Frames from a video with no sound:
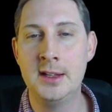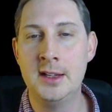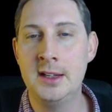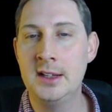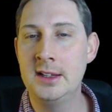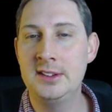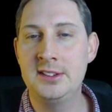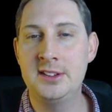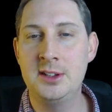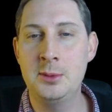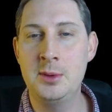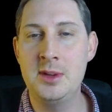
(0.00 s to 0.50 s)

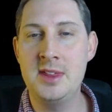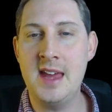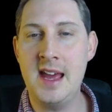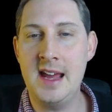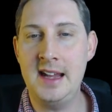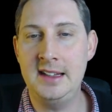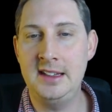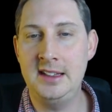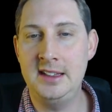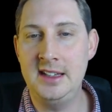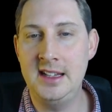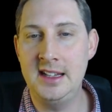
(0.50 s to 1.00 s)
So we
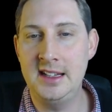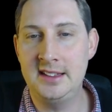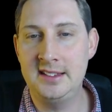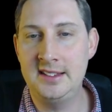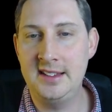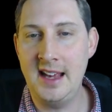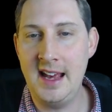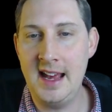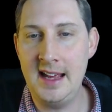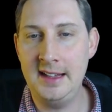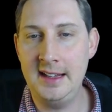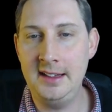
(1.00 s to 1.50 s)
then, in year
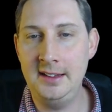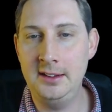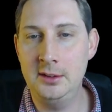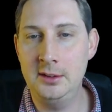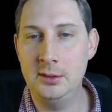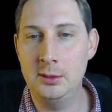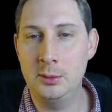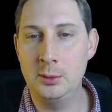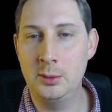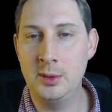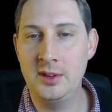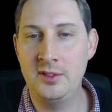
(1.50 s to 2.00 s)
10,
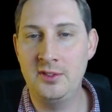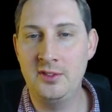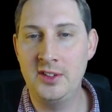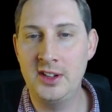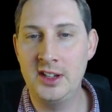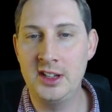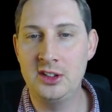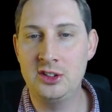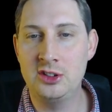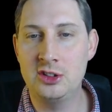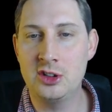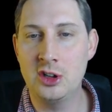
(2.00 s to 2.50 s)
we
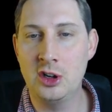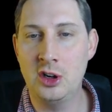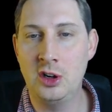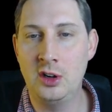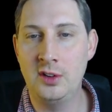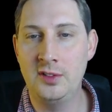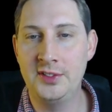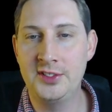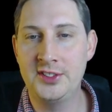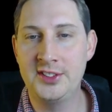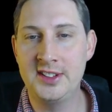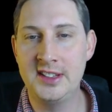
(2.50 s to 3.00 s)
finished
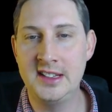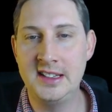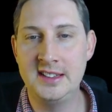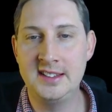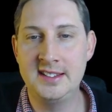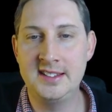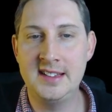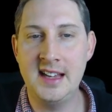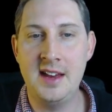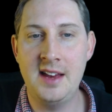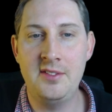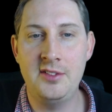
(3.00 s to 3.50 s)
off
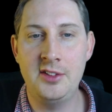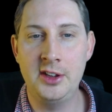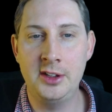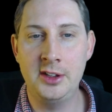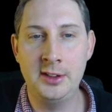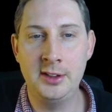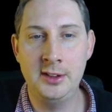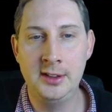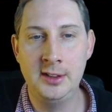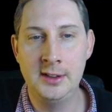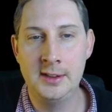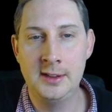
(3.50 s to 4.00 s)

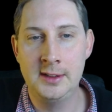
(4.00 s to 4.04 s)
C7.